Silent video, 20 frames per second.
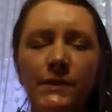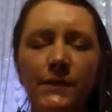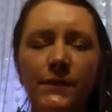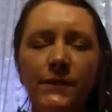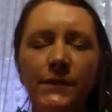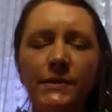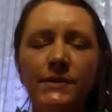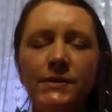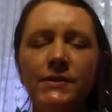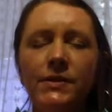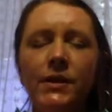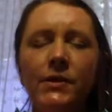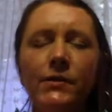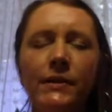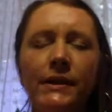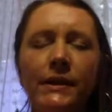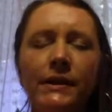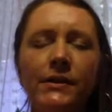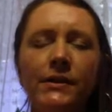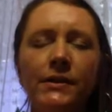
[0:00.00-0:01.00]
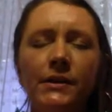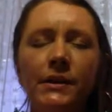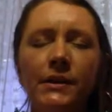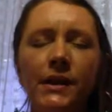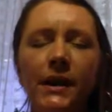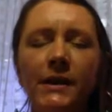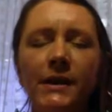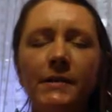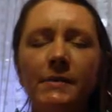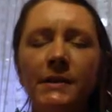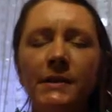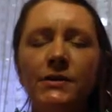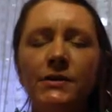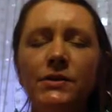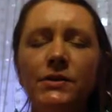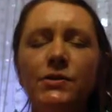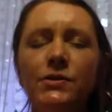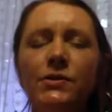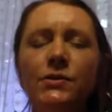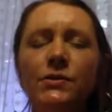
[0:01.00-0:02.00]
if it's so in your alignment,
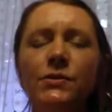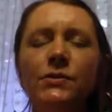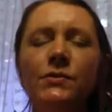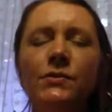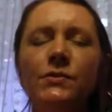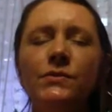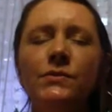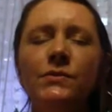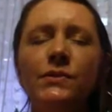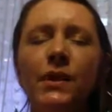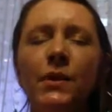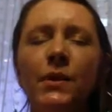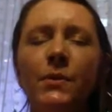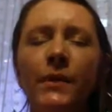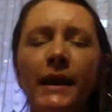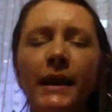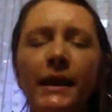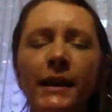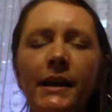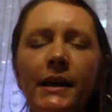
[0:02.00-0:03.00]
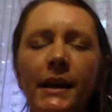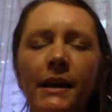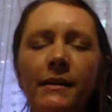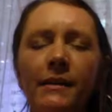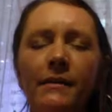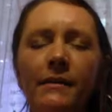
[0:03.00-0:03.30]
to choose awakening.